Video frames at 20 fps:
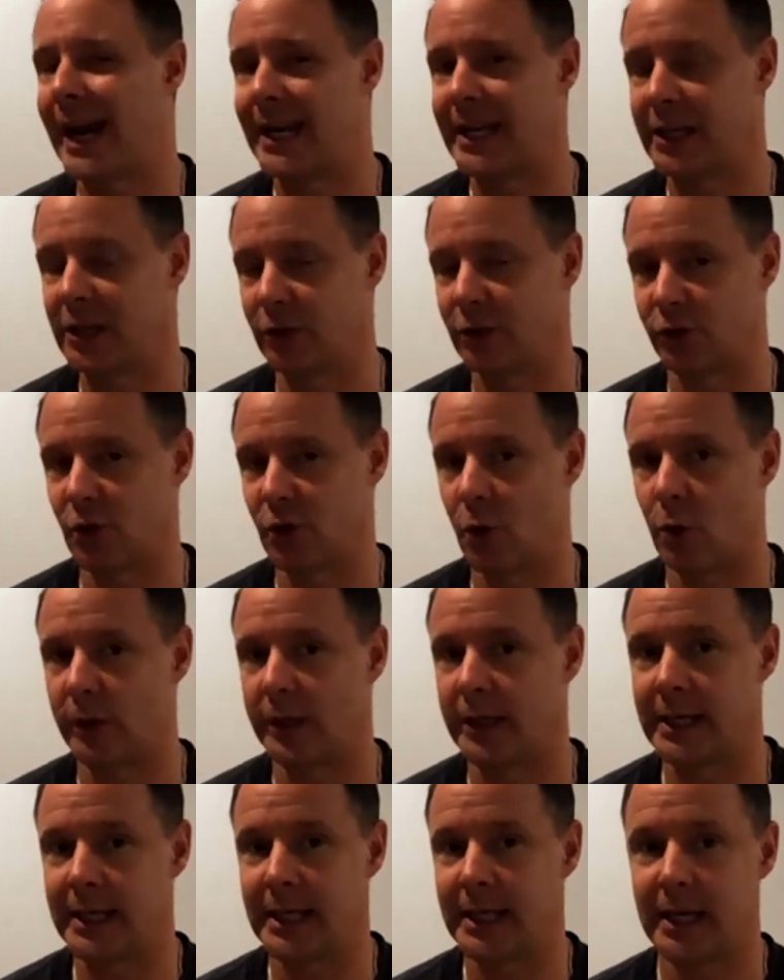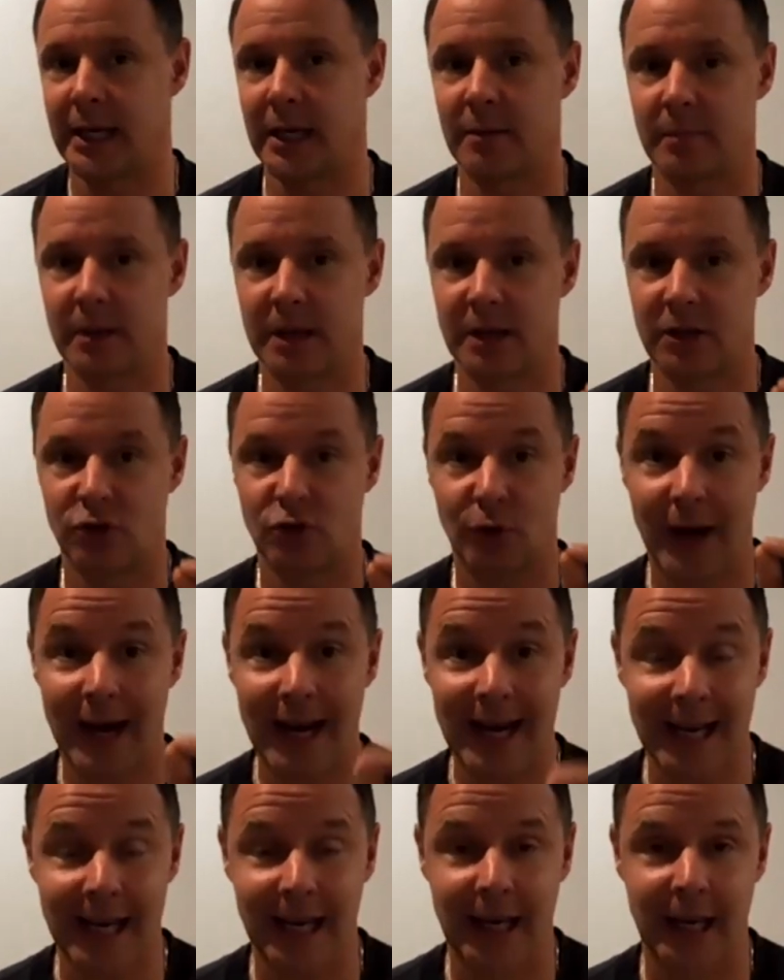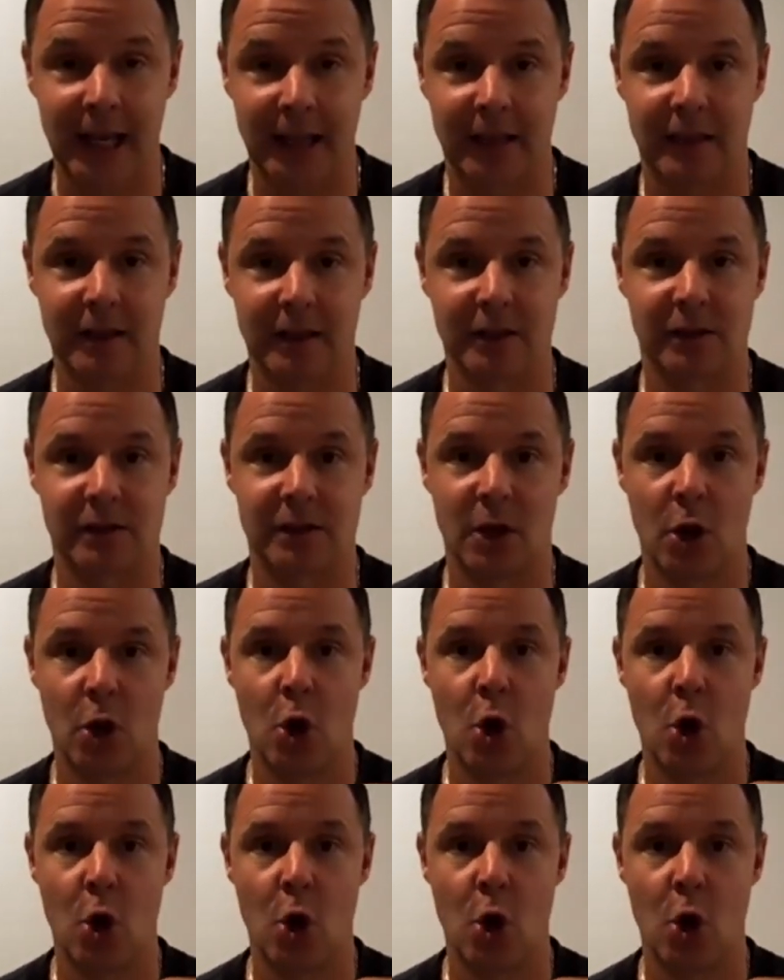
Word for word: years old and he had been training at this